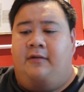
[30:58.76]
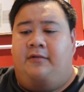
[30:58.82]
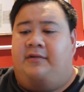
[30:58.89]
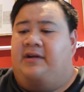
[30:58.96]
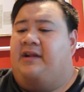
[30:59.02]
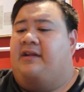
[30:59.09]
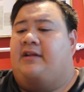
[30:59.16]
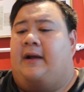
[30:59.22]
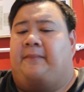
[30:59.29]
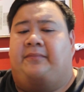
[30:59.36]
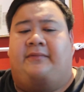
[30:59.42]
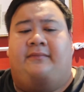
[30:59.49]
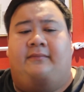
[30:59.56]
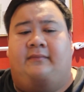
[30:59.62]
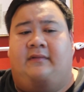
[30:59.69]
really top.
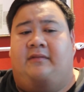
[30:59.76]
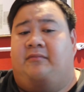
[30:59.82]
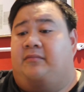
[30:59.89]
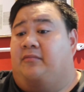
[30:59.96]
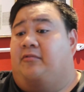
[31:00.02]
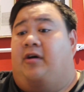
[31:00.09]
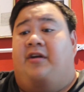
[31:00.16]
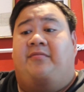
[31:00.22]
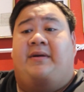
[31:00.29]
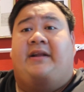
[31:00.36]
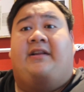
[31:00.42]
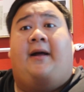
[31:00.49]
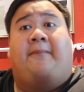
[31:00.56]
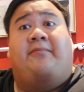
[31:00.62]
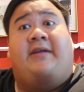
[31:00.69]
One of my
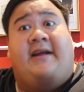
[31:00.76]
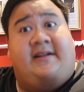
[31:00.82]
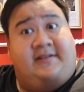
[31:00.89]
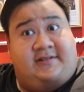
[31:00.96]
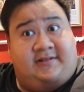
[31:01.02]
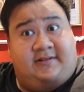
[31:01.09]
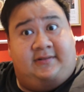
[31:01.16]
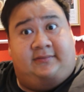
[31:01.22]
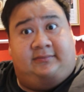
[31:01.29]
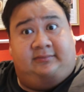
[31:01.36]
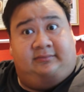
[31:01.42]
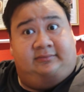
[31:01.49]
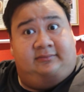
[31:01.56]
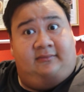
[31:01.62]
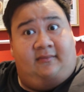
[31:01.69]
top tens.
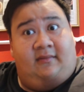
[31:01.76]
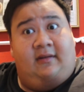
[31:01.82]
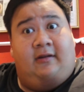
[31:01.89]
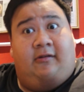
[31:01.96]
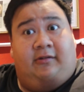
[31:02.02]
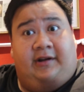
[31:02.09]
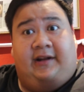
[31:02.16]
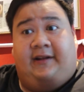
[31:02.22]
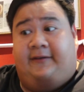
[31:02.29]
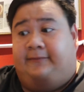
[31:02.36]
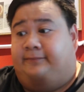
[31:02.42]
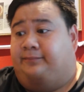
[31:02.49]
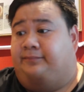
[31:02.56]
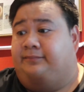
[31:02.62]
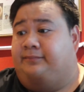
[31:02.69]
Really.
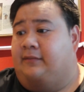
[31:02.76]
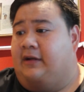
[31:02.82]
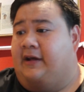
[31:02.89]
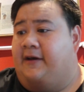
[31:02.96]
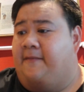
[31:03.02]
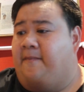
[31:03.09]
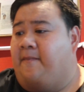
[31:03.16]
Okay.